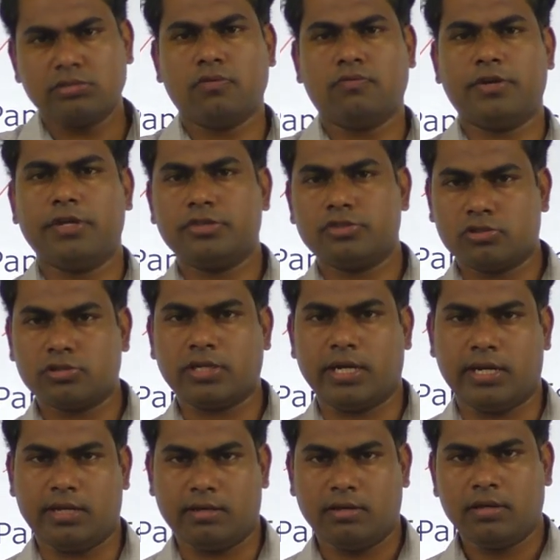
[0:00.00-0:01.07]
of Indian
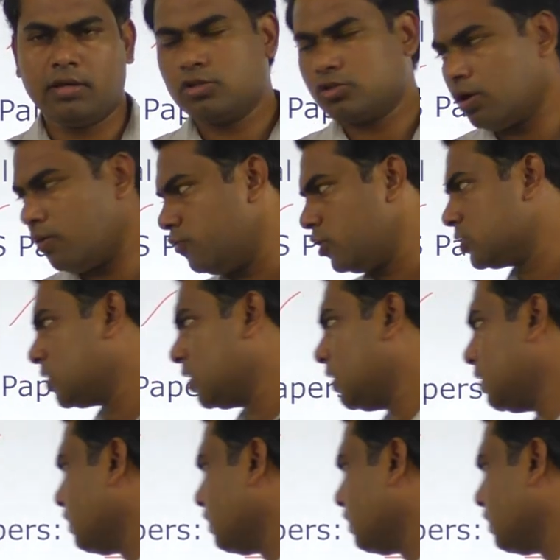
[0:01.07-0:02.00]
society. So obviously